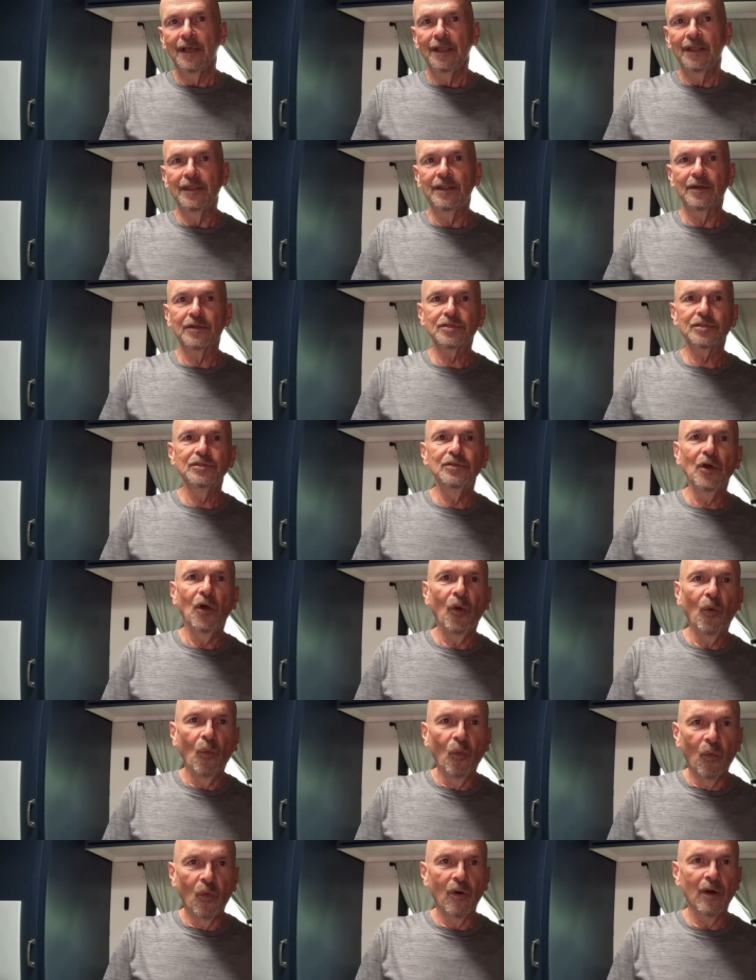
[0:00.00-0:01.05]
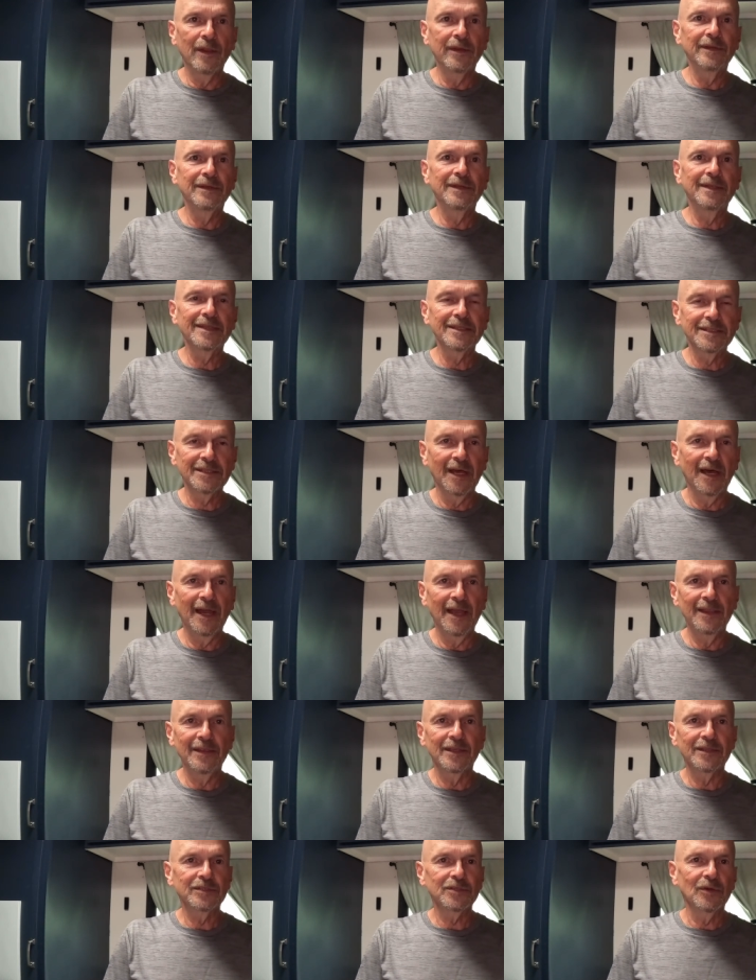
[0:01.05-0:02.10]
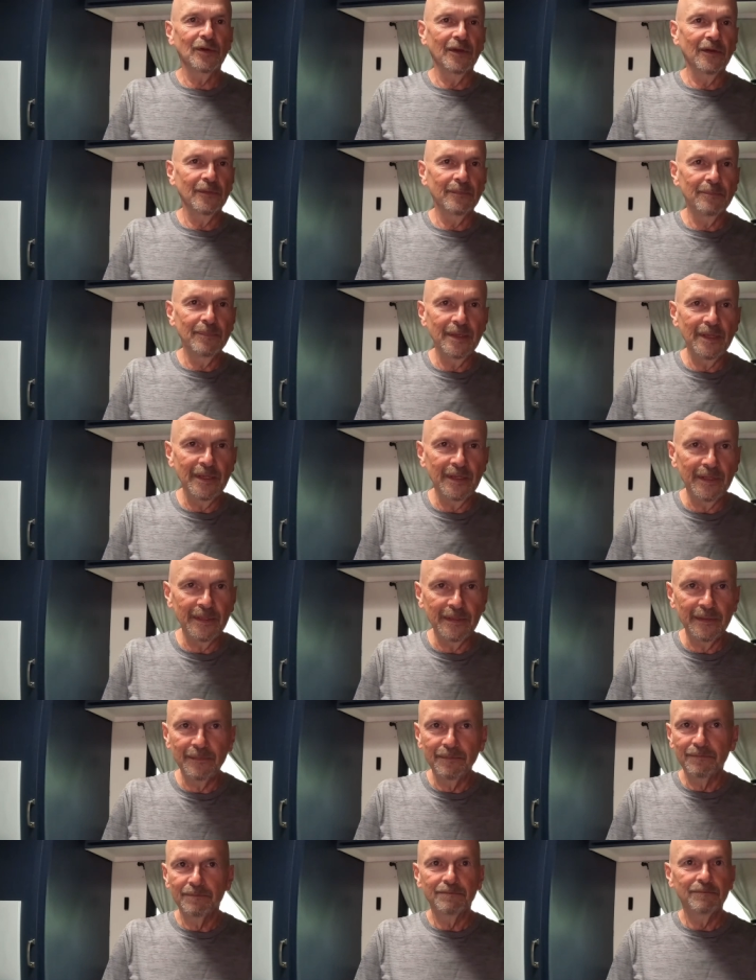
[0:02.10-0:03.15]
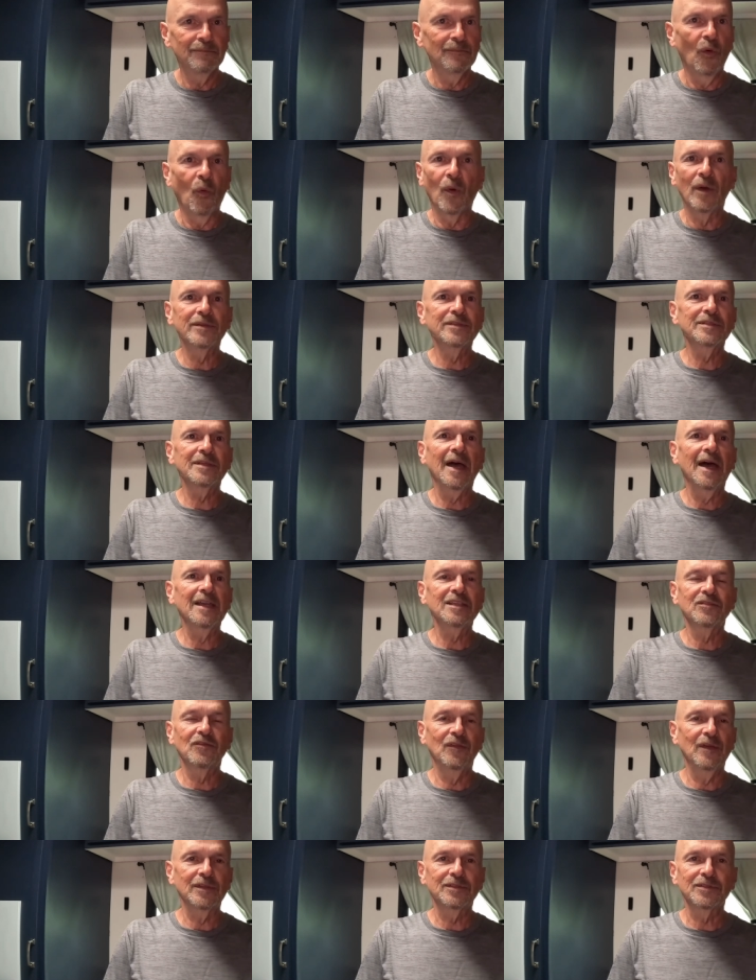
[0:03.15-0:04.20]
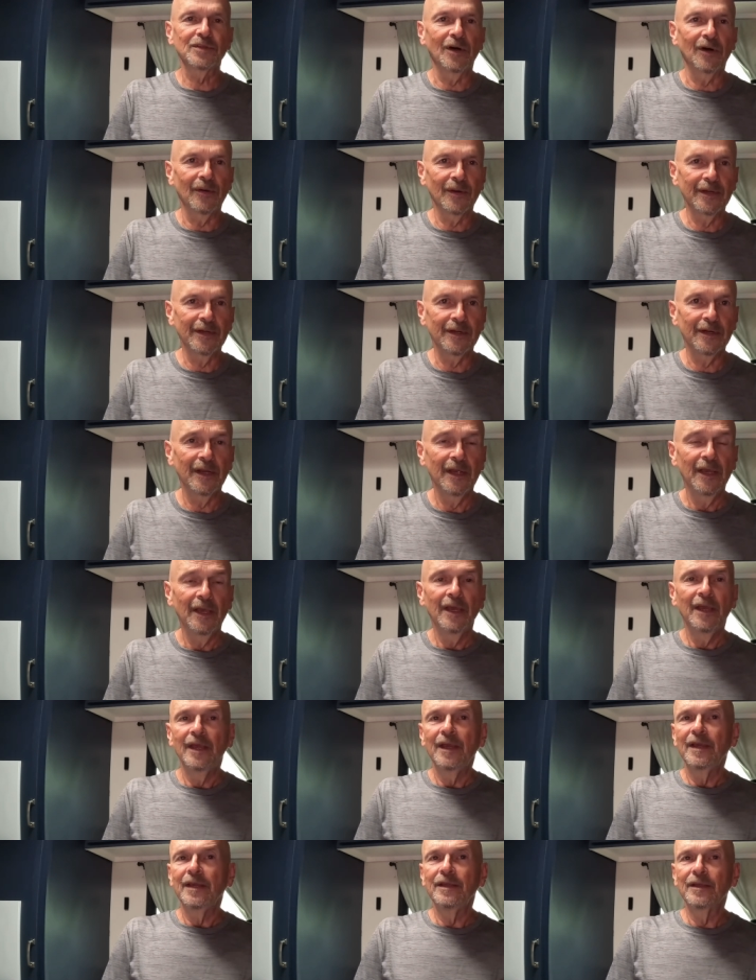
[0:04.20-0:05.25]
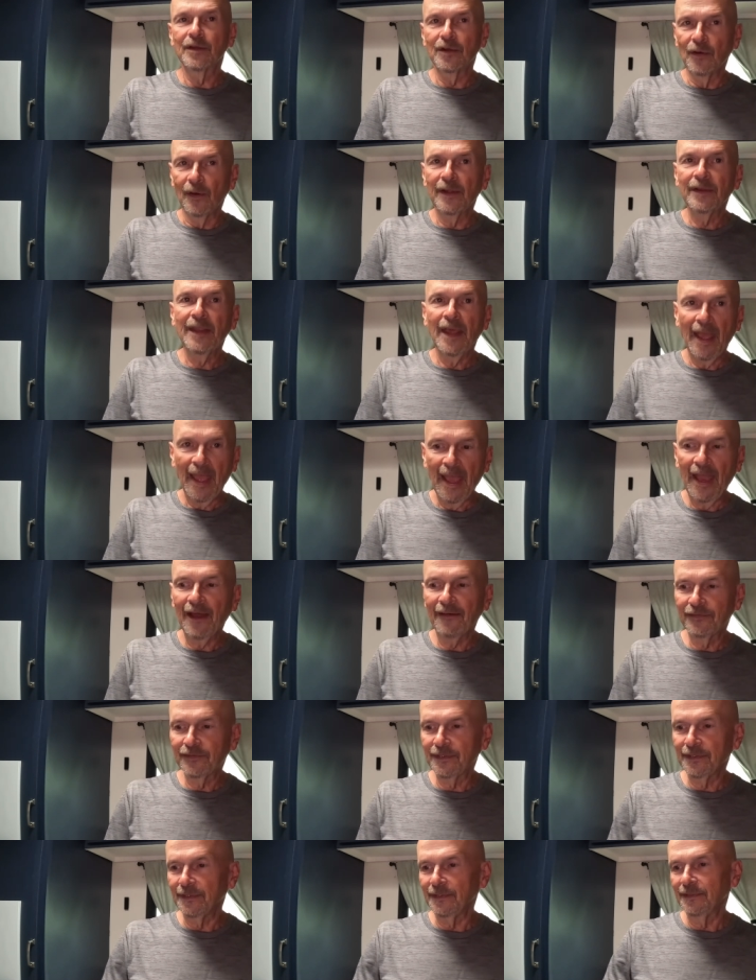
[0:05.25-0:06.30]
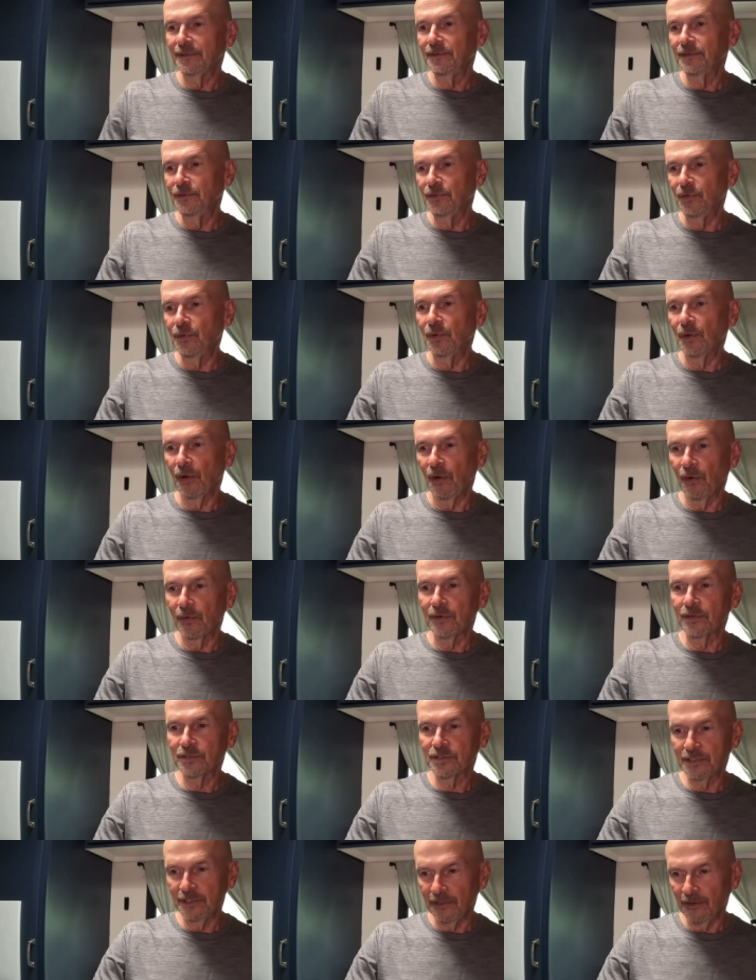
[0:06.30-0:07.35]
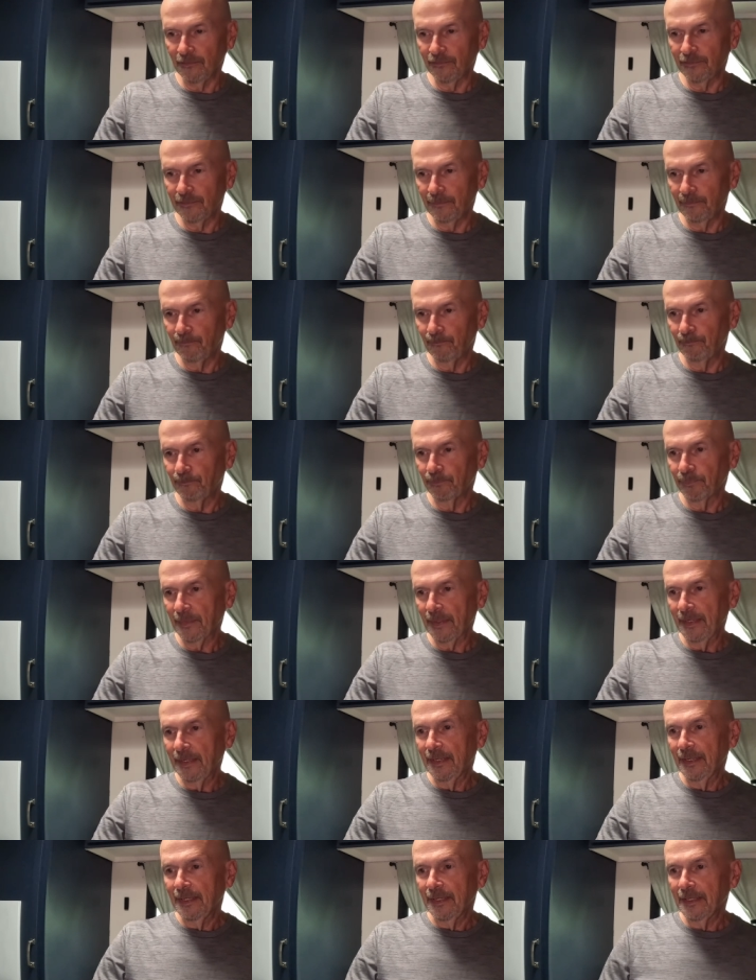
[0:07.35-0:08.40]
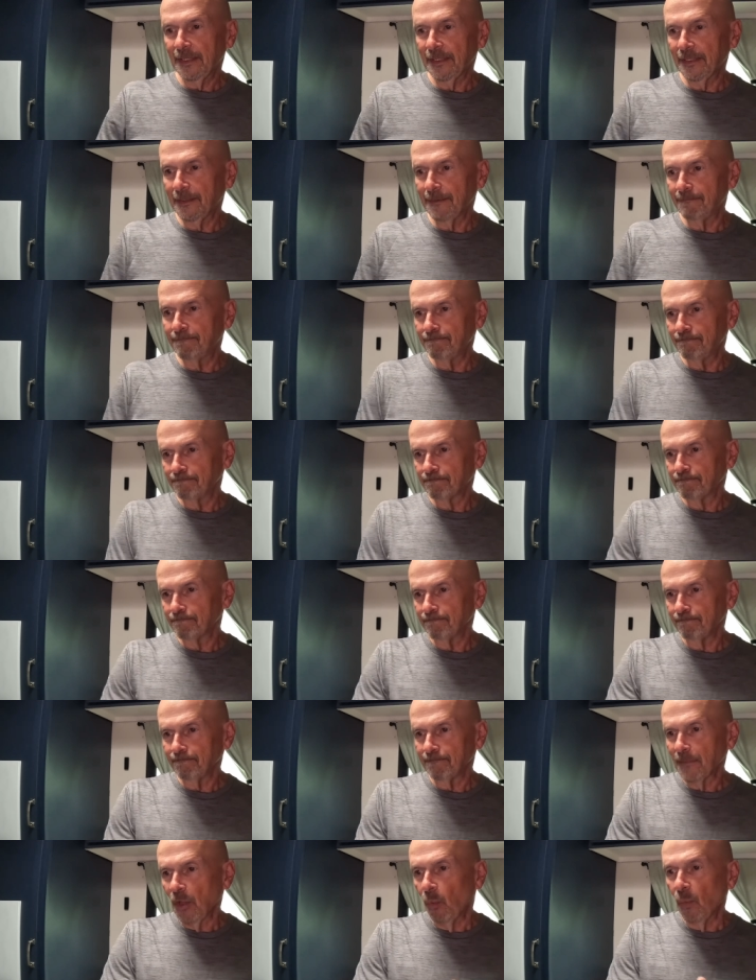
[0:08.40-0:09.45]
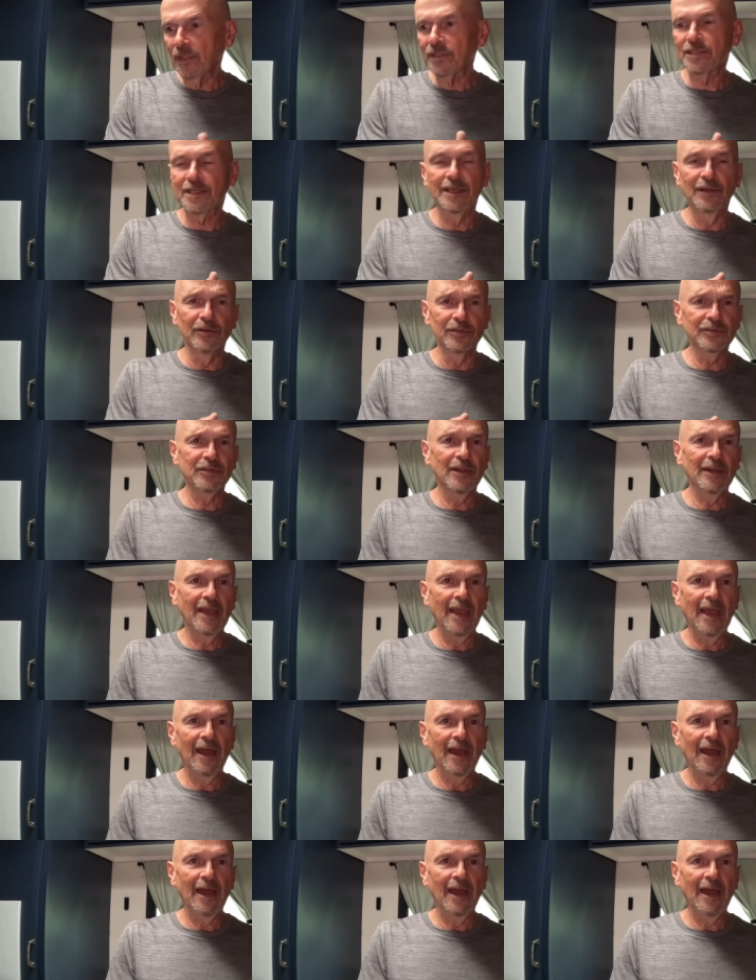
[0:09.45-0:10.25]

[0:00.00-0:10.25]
there's no one design that's going to be one size fits all here you're going to have to do it all yourself. Um, what skills do you